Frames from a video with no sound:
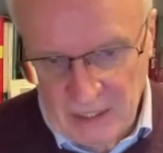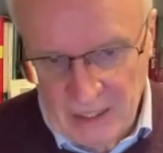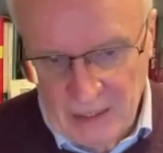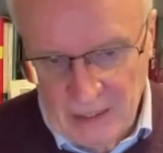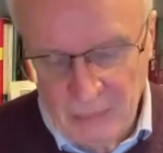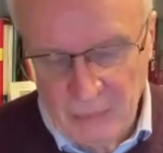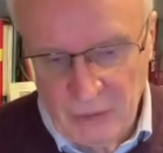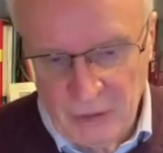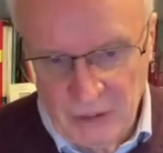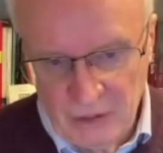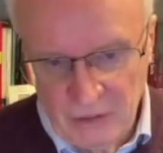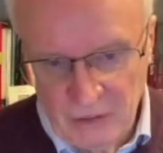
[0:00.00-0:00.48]

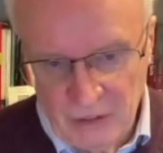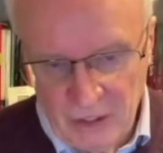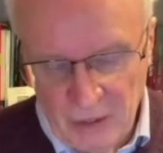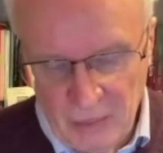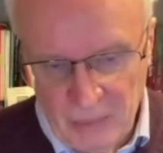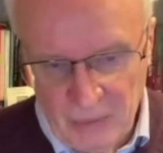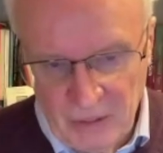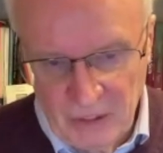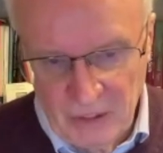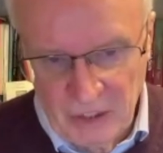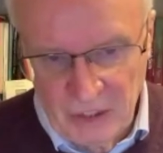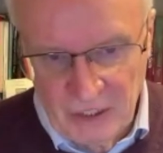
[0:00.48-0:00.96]
Network of
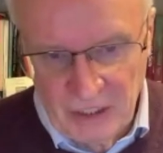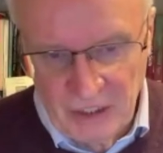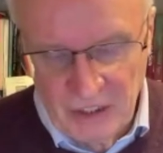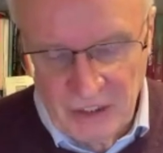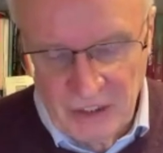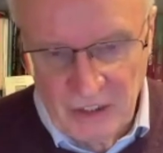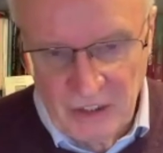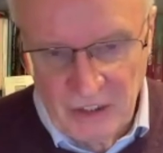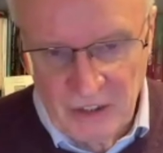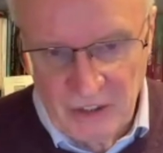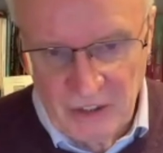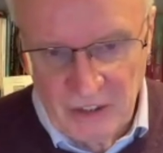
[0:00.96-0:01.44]
Global
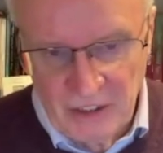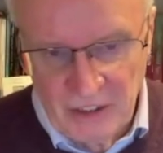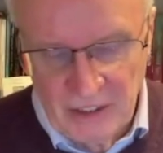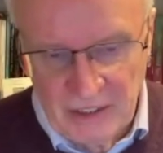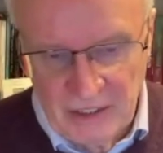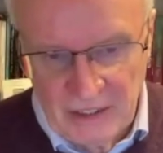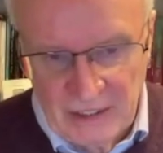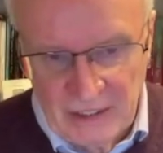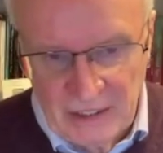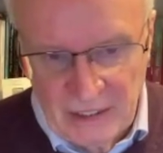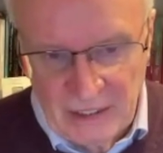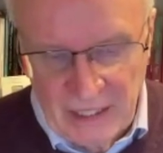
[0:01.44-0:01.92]
Education
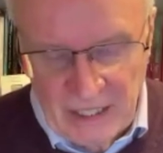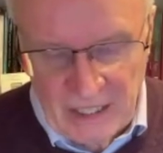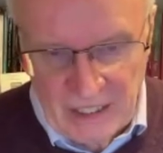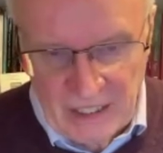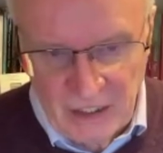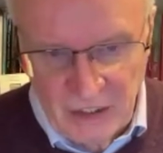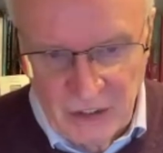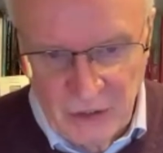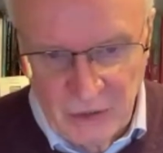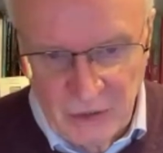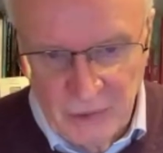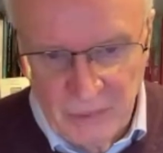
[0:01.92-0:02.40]
Learning,
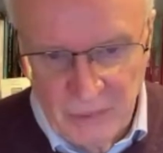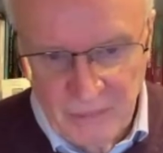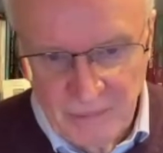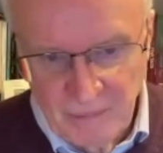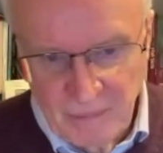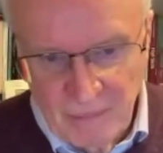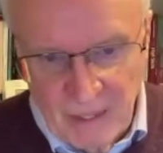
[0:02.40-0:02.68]
ANGEL.